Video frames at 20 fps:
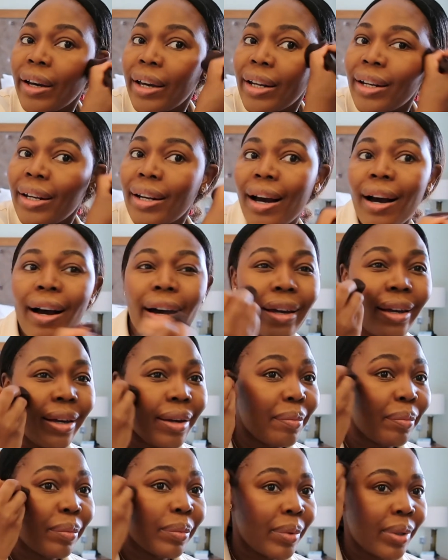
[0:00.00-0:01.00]
and I
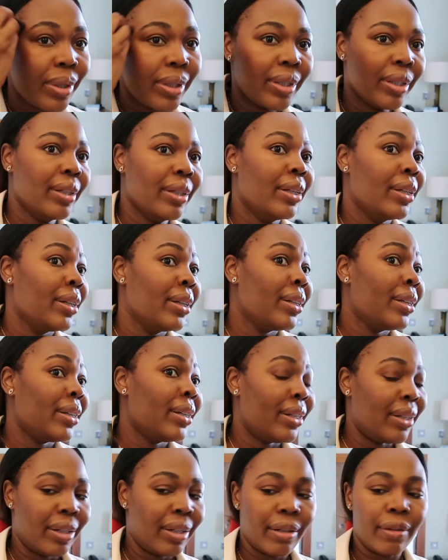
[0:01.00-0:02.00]
am
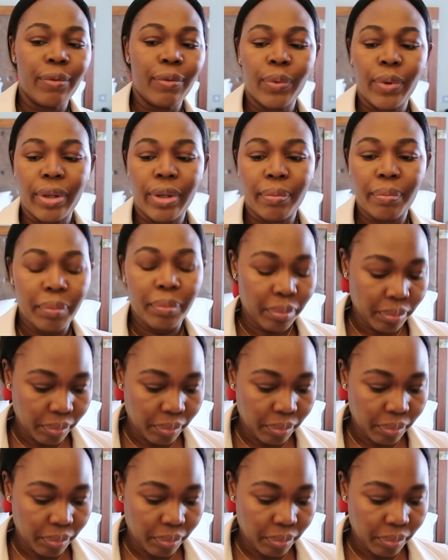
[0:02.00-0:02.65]
in love with them.